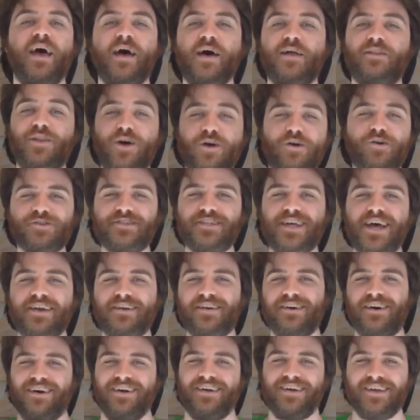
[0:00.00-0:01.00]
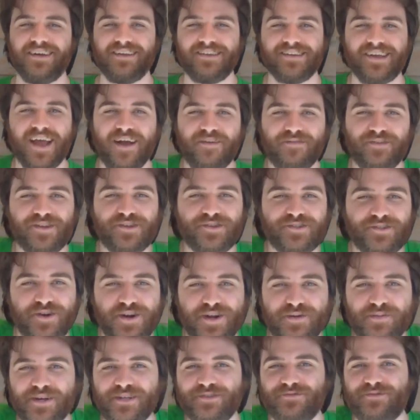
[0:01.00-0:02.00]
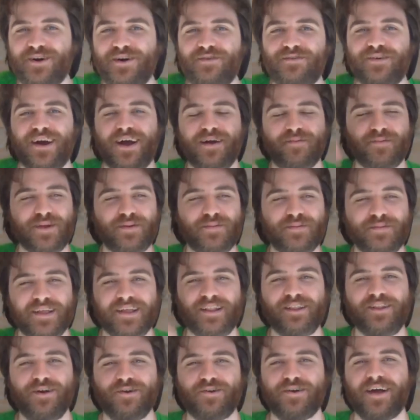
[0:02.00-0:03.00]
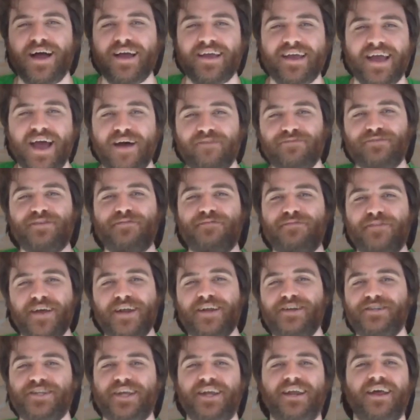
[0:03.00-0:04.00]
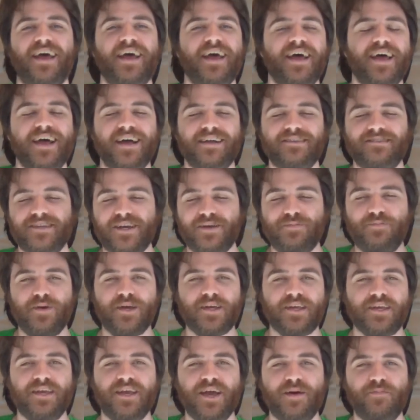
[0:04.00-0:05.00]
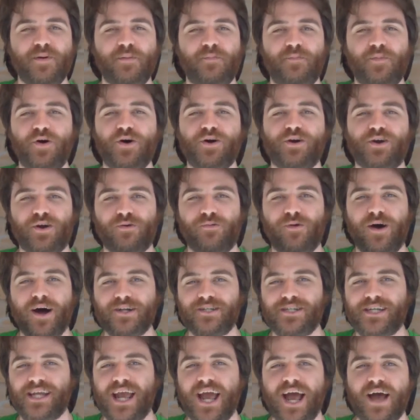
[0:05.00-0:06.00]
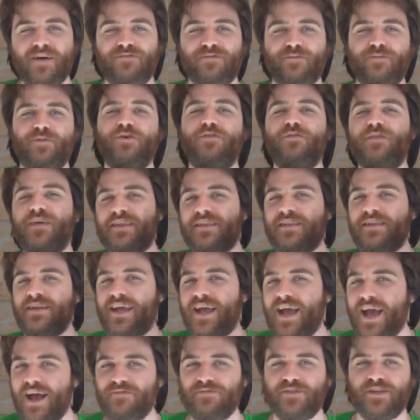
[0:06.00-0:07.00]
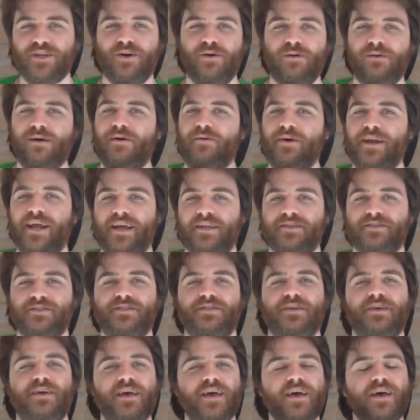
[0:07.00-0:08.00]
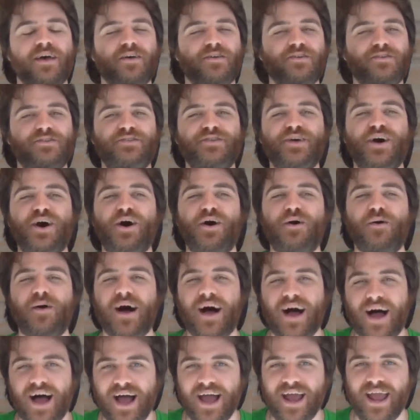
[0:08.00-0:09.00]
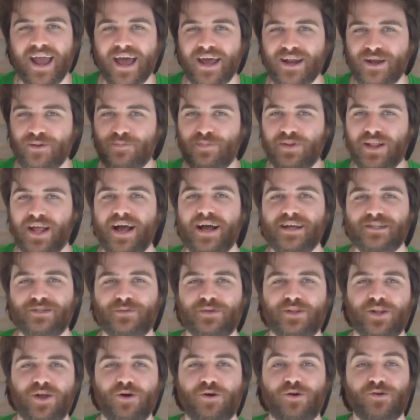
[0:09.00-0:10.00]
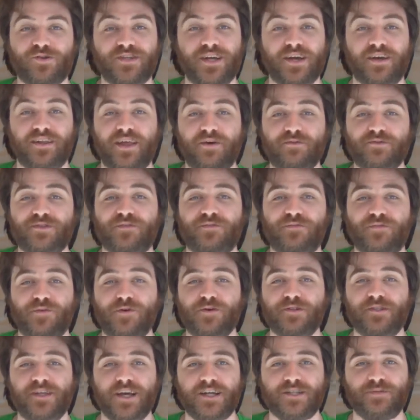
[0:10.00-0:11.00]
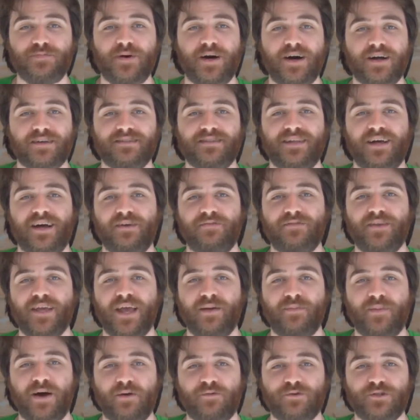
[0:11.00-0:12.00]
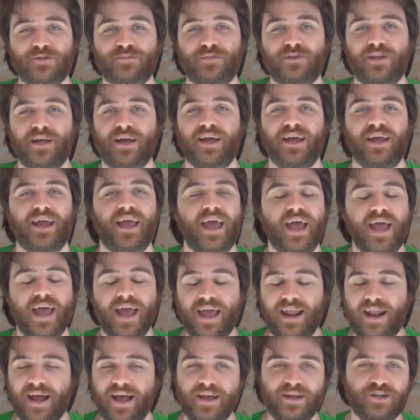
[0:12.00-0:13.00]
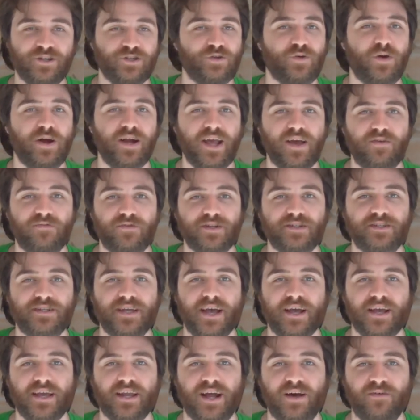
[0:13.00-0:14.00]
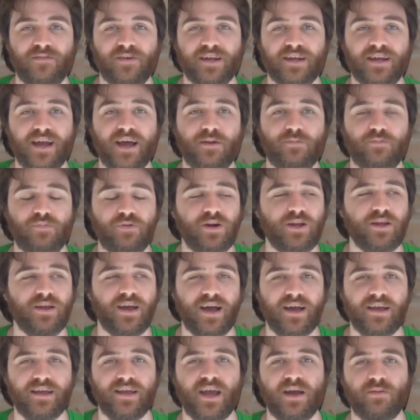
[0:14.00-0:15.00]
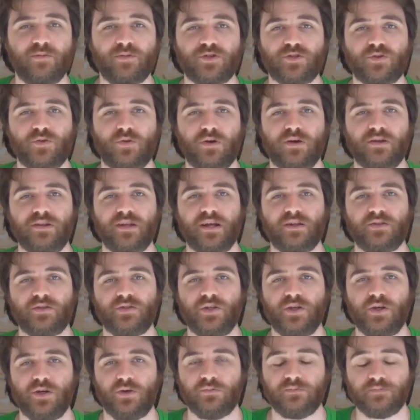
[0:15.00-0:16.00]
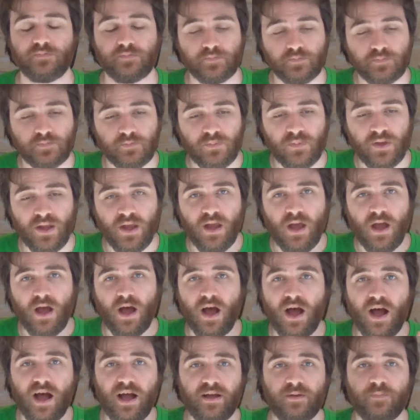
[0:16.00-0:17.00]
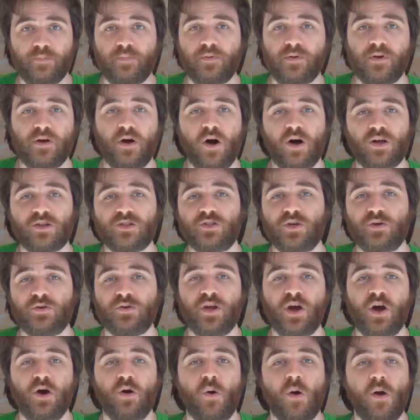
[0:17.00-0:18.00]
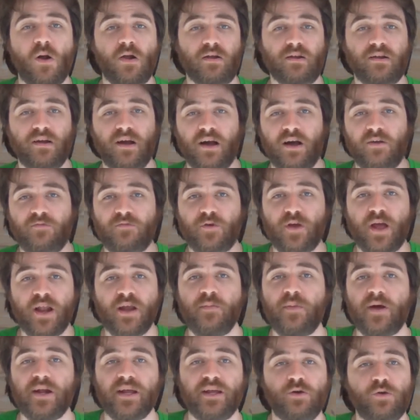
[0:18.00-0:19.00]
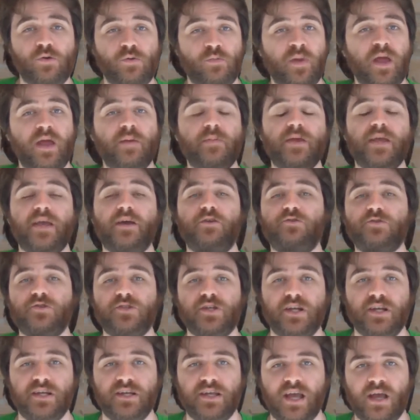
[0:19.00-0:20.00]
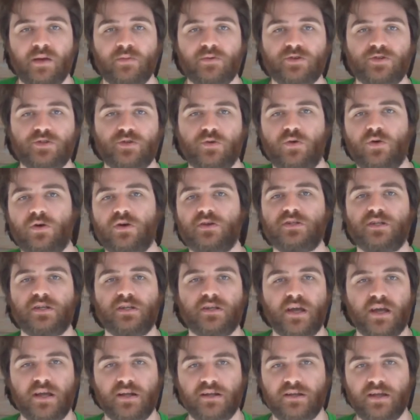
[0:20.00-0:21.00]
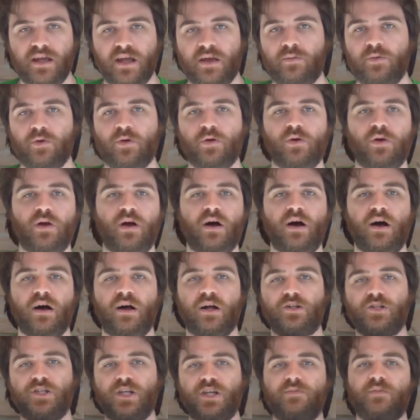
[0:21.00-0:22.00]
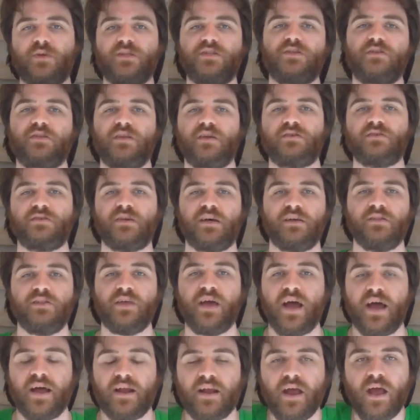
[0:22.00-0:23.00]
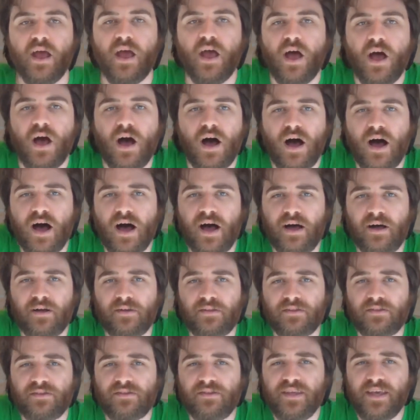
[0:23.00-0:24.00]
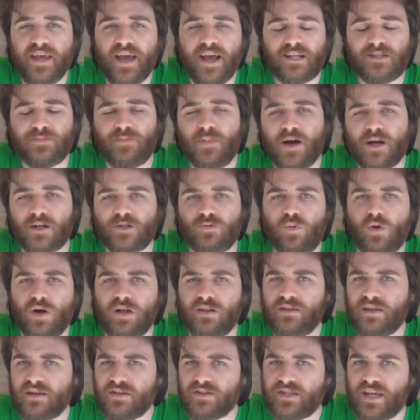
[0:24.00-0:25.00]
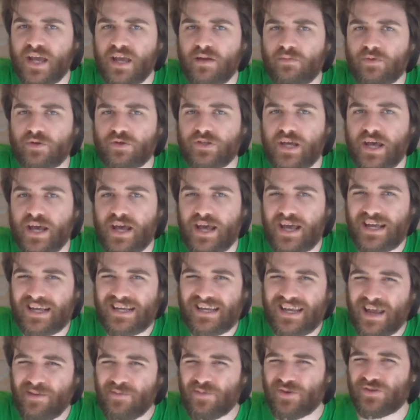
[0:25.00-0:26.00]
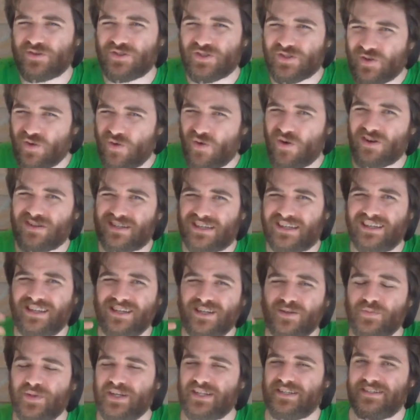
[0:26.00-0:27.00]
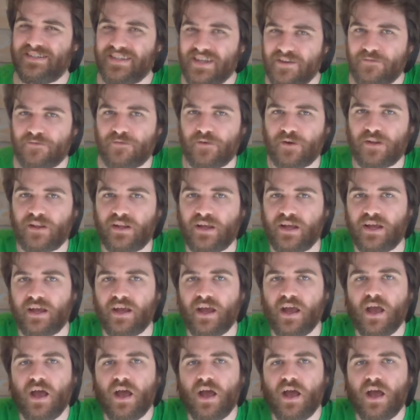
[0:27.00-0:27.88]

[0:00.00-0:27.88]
Loco Cycle! After those 30 minutes were over, I'm going to like, look, I have to finish it. It's like picking up a book or watching half a movie and then you have to know how it ends. So I had a blast with Loco Cycle. That was the first Xbox Live game I was playing, and I enjoyed every second of it. Got a pretty high gamer score in that too. Also note, for anybody who may be interested in gamer scores and gamer achievements and things like that, the Xbox One does gamer scores a little bit differently.